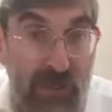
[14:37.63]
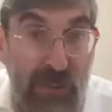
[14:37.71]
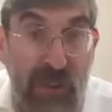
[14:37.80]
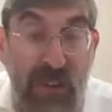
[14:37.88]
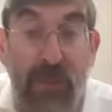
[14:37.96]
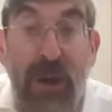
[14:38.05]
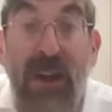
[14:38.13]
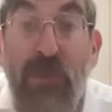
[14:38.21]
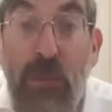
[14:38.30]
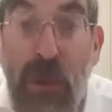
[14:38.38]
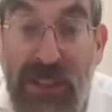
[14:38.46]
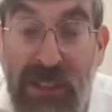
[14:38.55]
Fred Gemara, I have
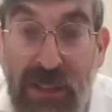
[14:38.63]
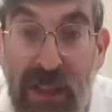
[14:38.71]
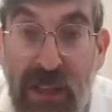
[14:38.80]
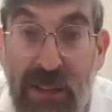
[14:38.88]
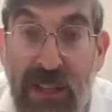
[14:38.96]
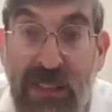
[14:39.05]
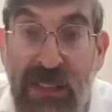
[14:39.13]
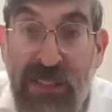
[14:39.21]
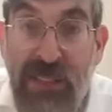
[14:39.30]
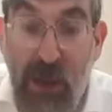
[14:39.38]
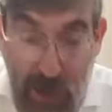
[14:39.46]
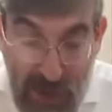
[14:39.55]
a pasuk that
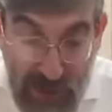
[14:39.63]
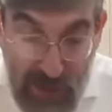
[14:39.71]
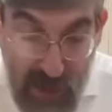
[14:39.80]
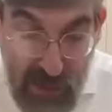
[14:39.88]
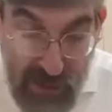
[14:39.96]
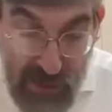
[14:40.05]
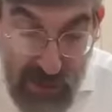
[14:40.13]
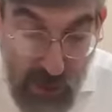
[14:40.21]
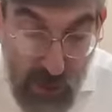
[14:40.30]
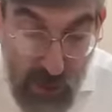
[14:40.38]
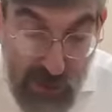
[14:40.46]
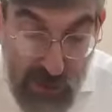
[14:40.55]
says that what? That
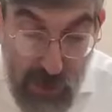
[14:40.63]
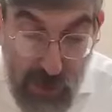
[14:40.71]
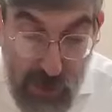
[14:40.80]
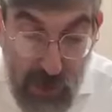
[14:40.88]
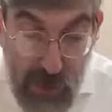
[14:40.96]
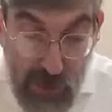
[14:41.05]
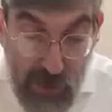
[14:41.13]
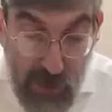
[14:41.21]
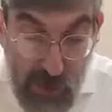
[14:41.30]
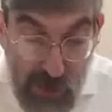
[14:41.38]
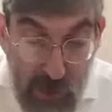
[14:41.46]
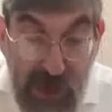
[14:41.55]
you go after the
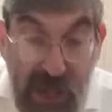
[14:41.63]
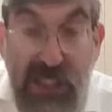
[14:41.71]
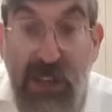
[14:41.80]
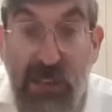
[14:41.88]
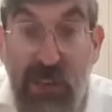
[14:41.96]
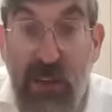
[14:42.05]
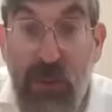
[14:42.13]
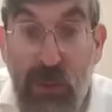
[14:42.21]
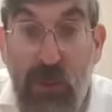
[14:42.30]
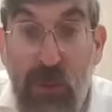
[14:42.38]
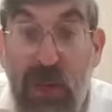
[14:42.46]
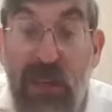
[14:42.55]
koina b'kesev
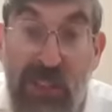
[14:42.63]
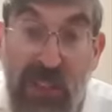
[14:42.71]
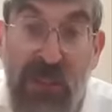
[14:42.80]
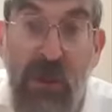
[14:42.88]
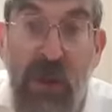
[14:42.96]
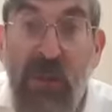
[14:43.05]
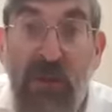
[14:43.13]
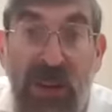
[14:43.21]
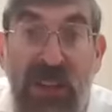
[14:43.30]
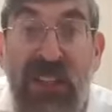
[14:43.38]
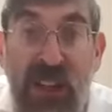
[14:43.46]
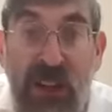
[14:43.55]
yiknu. Says Gemara, don't
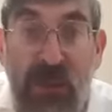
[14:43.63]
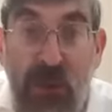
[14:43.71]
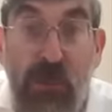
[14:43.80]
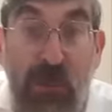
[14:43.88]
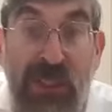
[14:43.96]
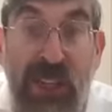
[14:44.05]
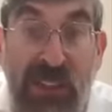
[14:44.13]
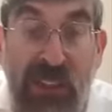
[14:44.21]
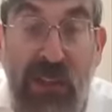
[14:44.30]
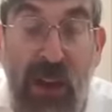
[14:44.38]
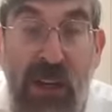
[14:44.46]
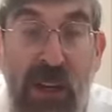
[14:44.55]
read this yiknu because that's
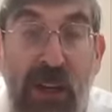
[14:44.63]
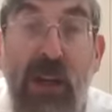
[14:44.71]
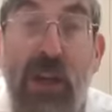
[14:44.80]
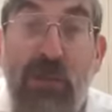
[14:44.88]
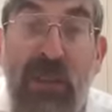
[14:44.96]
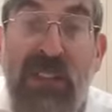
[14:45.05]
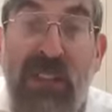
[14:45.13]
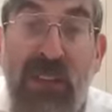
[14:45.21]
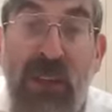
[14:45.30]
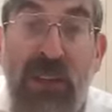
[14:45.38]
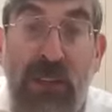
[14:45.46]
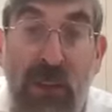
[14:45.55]
the koina. Reason the
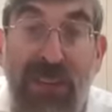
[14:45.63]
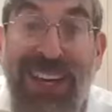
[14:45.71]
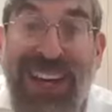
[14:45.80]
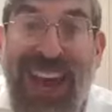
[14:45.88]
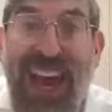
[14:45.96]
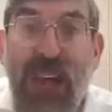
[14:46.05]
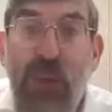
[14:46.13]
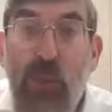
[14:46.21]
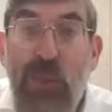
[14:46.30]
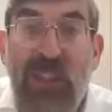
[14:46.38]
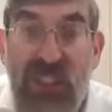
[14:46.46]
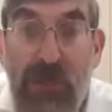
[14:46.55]
lashon of yikanu,
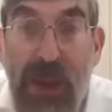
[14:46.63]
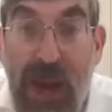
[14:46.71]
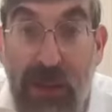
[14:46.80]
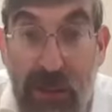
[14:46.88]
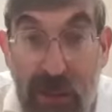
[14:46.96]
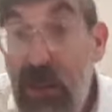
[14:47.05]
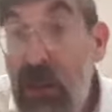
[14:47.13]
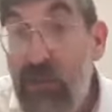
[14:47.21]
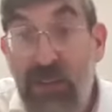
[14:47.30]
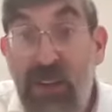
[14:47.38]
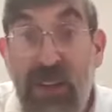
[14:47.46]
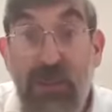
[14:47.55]
which is the makna.
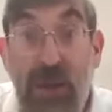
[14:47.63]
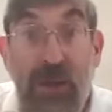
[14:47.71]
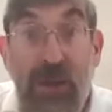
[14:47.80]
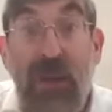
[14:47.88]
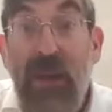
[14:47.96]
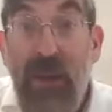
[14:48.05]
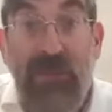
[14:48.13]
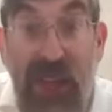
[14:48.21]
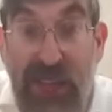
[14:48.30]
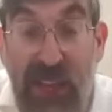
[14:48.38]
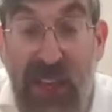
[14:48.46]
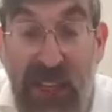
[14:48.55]
Fred the Gemara, if
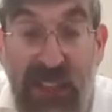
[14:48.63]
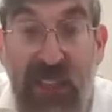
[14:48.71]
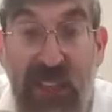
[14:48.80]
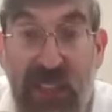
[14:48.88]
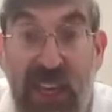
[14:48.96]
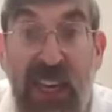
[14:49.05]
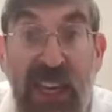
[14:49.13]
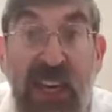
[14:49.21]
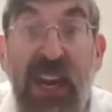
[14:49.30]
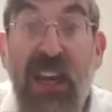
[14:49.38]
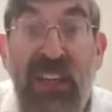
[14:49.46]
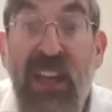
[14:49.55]
that's the case,
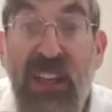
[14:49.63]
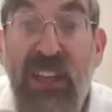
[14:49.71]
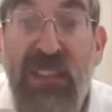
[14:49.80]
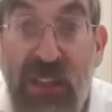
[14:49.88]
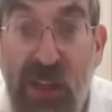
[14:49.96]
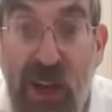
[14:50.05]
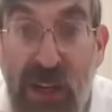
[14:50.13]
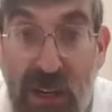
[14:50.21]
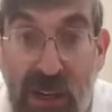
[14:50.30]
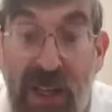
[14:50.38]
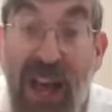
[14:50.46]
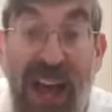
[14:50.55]
kiyikach, you tell us the
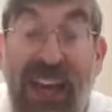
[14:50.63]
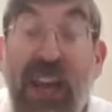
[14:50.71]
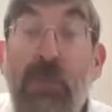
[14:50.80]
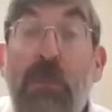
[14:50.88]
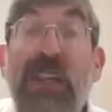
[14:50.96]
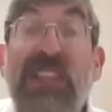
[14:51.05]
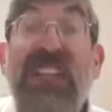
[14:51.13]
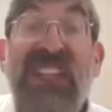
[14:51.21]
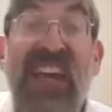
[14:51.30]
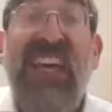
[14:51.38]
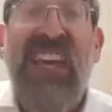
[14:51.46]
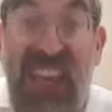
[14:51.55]
koina. I got to pass it
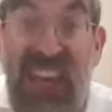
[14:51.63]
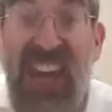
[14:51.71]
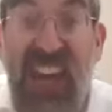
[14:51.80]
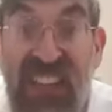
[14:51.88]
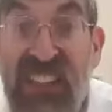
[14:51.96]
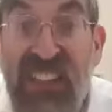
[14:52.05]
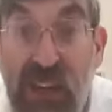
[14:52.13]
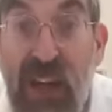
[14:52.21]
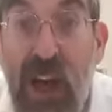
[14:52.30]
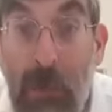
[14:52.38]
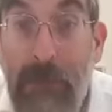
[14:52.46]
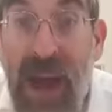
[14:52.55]
that kiyikach is
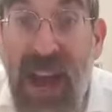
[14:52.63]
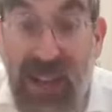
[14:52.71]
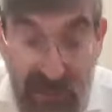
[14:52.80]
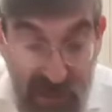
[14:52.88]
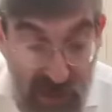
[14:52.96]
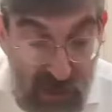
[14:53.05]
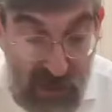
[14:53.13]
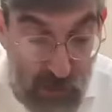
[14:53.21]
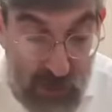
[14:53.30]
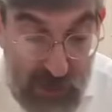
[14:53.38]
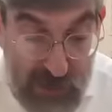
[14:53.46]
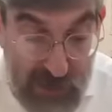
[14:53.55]
the makna.
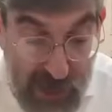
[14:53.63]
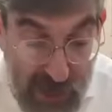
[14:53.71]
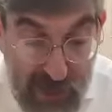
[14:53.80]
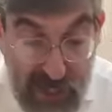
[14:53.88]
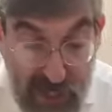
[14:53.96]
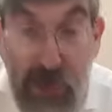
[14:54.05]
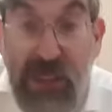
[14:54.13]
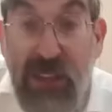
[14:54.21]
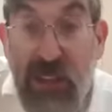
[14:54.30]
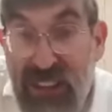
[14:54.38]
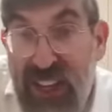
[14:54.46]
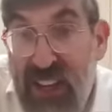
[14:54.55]
Where do you see that? It's
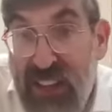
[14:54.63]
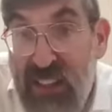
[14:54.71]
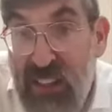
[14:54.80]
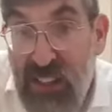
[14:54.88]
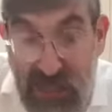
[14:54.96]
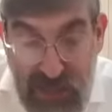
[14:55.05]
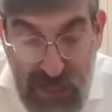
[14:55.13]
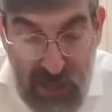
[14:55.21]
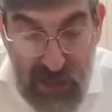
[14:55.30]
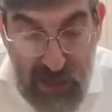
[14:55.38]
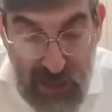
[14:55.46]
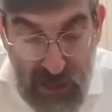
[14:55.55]
beating the sati
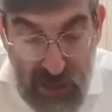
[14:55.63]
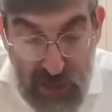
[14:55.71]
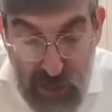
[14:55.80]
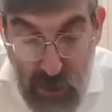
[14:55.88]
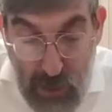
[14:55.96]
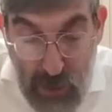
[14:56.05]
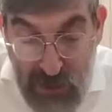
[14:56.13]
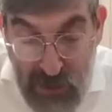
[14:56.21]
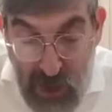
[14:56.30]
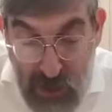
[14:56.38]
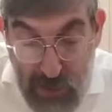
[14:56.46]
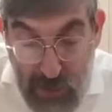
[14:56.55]
l'shazah. So I'm
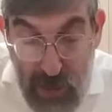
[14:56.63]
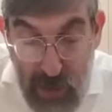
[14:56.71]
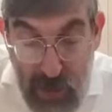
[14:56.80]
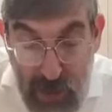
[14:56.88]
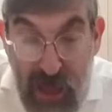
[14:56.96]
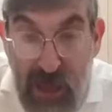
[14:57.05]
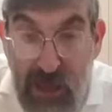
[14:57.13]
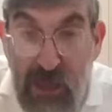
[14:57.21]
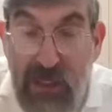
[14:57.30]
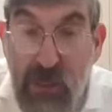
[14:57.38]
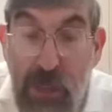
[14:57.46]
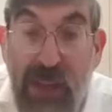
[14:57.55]
stuck.
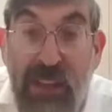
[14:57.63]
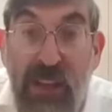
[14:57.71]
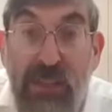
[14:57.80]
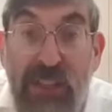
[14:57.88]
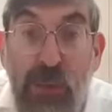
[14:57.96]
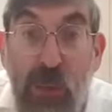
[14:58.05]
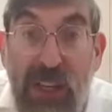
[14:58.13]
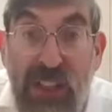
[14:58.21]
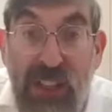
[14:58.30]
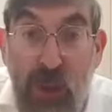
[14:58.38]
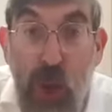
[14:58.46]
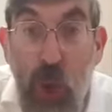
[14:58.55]
Ella, so back to the original
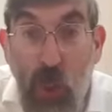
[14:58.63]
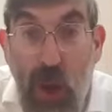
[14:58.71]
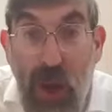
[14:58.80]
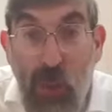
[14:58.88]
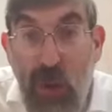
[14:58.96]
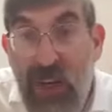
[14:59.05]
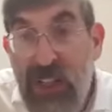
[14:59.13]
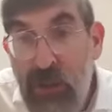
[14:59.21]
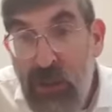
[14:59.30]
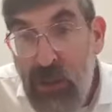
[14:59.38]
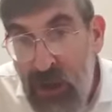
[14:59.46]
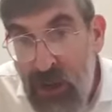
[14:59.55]
question. Why one is
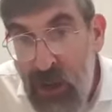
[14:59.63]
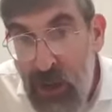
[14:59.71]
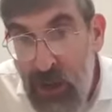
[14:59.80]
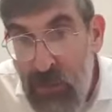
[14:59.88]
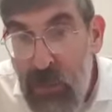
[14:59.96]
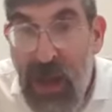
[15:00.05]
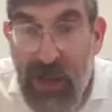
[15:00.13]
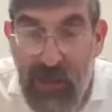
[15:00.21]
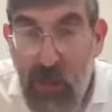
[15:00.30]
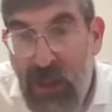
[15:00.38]
the Koina and Makna?